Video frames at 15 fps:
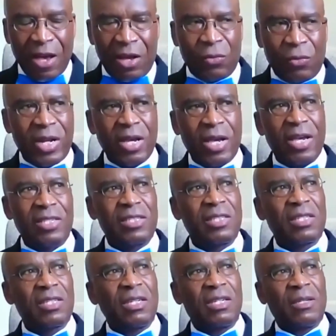And when I
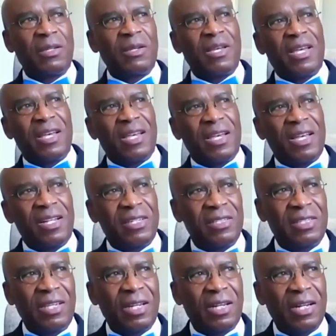ask Elder
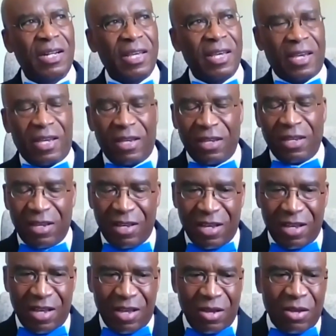Sinclair,
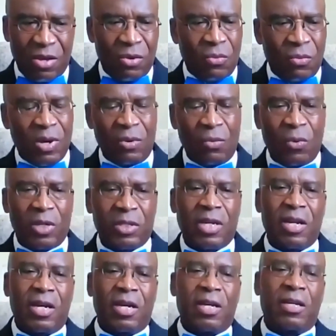well, what
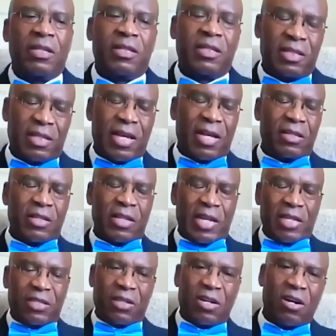can I tell the
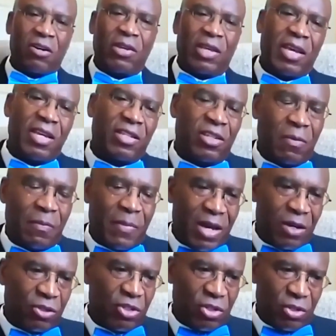lesser congregation
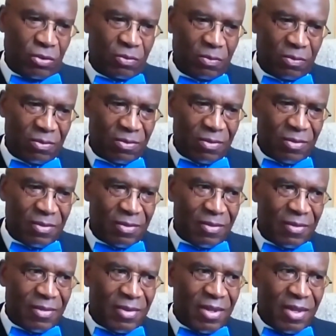about you?
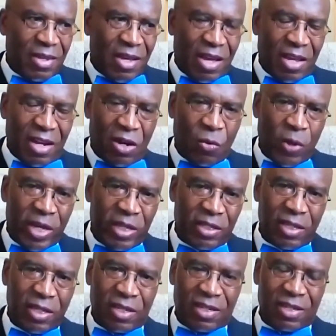And I
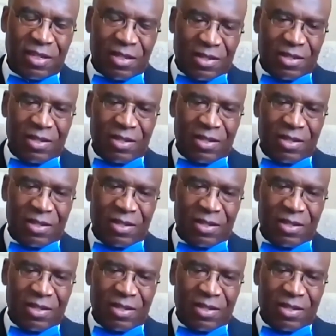waited